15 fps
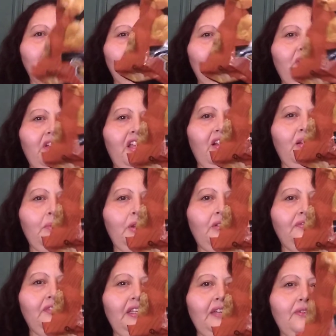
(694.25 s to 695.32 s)
they're caramel
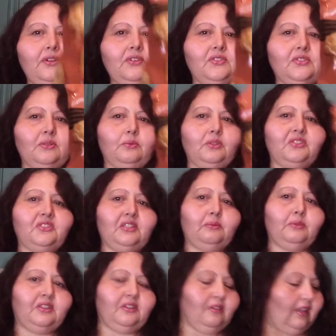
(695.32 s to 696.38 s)
flavored, so we'll see
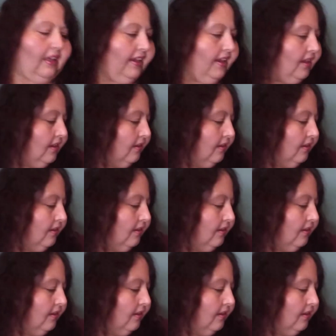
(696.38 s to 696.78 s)
what they're like.